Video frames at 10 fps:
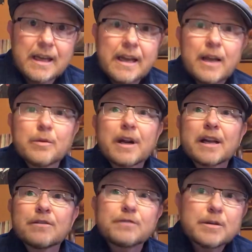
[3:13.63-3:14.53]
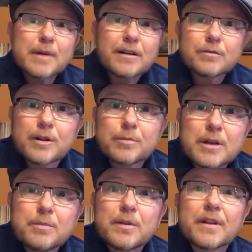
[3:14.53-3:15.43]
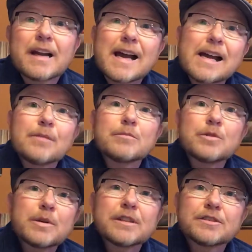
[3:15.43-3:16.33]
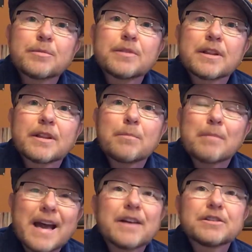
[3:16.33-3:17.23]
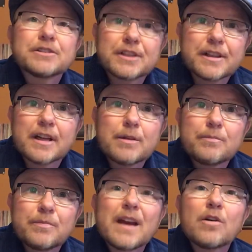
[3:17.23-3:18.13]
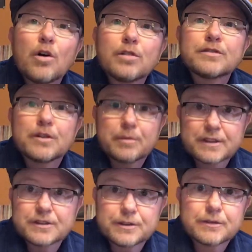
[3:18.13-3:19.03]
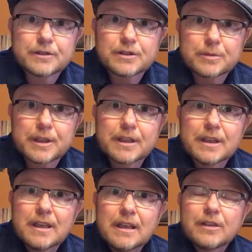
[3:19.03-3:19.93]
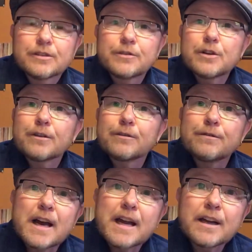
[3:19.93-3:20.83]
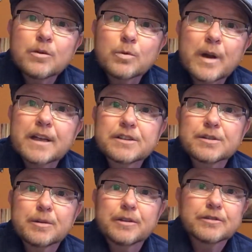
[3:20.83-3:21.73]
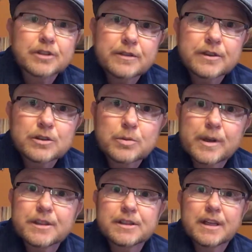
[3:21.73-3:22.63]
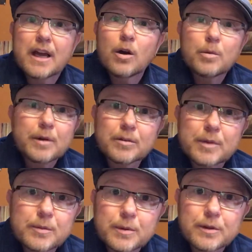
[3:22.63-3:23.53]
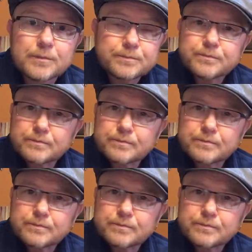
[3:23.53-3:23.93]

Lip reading: And when I get feedback from other people that I'm doing something that matters to them, that also makes a difference to me. So if you can find ways to be of service, ways to help other people,